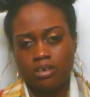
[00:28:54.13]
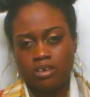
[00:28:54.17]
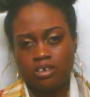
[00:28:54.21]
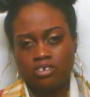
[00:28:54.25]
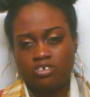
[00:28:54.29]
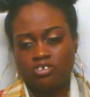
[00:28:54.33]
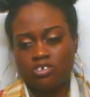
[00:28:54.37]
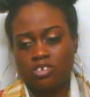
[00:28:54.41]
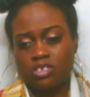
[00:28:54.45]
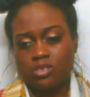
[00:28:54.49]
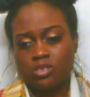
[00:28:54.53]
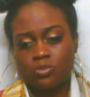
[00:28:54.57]

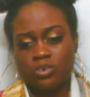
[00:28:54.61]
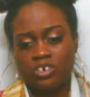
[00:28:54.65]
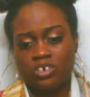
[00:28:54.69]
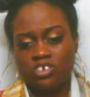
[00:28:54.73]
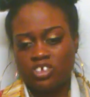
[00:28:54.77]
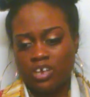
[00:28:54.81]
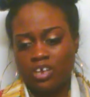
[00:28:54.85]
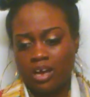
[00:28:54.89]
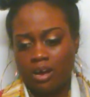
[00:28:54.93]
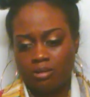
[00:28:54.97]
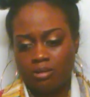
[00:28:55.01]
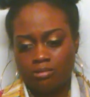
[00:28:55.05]
And just
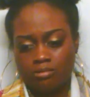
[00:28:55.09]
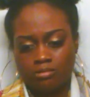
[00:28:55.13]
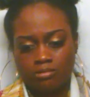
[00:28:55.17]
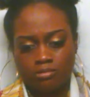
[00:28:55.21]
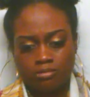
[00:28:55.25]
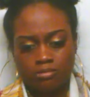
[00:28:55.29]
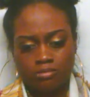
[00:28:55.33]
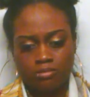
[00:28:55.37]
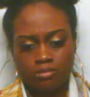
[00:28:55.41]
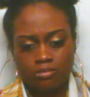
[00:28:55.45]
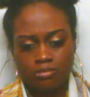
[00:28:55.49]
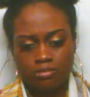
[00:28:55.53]
reach out.
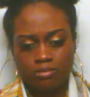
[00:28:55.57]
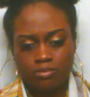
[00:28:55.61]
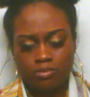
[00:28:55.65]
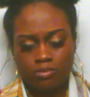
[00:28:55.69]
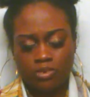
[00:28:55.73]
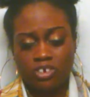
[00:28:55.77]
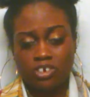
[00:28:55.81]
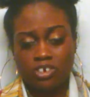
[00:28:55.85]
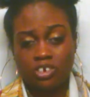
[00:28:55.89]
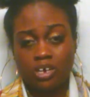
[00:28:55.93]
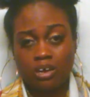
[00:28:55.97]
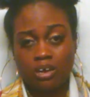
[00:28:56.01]

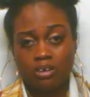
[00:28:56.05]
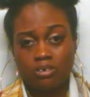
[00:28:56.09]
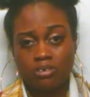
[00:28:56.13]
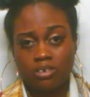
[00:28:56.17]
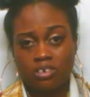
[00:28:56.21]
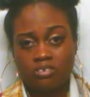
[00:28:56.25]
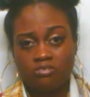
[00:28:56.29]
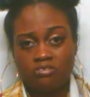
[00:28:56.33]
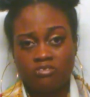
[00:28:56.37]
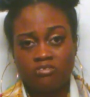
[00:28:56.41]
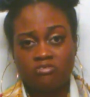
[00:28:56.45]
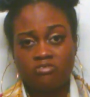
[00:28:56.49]
Reach out.
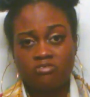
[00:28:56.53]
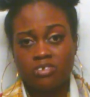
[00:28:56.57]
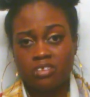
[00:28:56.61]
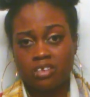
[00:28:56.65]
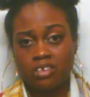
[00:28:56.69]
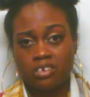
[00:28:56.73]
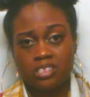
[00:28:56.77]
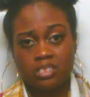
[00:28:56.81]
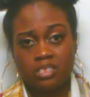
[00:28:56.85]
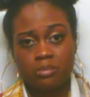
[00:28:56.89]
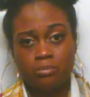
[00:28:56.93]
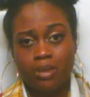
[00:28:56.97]
And if you feel
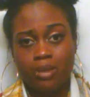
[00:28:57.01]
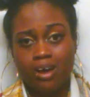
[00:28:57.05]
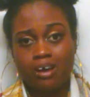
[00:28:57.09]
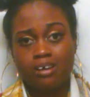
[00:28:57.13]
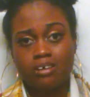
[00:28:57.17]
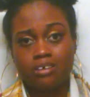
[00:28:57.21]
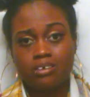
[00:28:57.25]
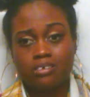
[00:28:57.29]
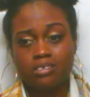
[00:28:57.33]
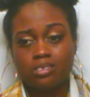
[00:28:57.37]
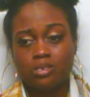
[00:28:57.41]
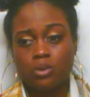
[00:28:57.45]
like
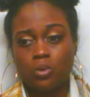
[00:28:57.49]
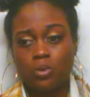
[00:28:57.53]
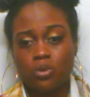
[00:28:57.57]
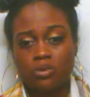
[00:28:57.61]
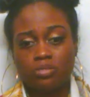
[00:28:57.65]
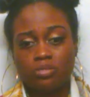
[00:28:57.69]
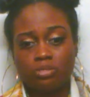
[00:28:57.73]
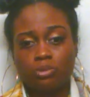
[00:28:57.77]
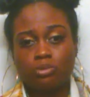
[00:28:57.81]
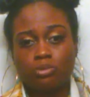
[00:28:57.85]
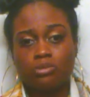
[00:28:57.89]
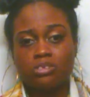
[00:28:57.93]
somebody is
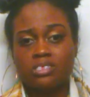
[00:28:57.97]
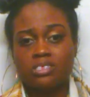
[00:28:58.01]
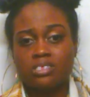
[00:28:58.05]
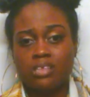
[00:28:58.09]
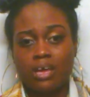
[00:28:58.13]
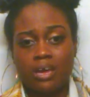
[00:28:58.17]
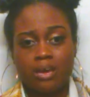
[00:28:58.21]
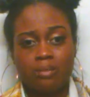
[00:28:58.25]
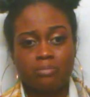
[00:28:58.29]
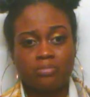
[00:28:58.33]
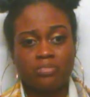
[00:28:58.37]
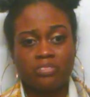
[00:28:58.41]
going through the
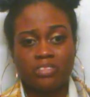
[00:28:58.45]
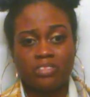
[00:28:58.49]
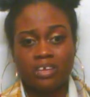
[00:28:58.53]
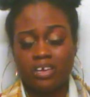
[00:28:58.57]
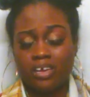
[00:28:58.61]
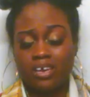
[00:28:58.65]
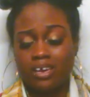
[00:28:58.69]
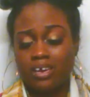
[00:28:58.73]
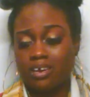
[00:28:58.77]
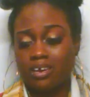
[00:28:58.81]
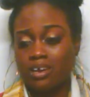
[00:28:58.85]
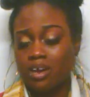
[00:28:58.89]
same
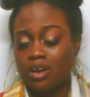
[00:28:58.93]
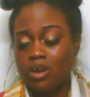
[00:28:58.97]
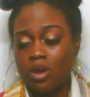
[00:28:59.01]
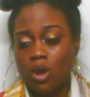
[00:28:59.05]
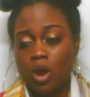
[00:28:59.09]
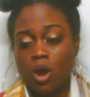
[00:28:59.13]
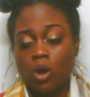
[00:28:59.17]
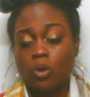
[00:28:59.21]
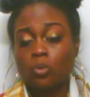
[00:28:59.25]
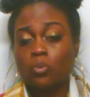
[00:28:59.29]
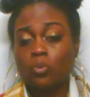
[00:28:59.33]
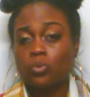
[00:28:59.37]
thing,
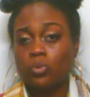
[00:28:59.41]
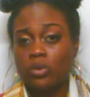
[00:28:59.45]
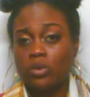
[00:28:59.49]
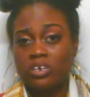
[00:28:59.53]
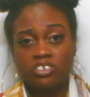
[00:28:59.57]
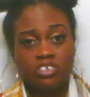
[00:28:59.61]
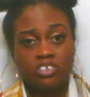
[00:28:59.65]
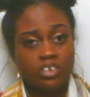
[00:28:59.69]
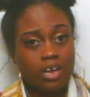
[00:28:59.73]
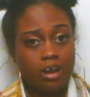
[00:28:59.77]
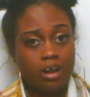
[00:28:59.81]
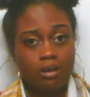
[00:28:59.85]

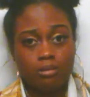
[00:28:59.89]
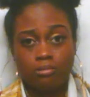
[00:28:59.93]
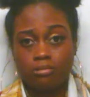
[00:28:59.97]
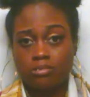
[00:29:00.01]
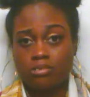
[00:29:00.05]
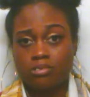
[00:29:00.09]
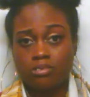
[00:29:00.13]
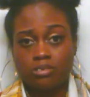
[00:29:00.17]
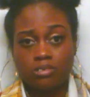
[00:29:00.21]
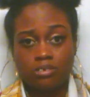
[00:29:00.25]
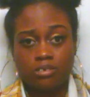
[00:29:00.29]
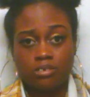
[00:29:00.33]
reach out.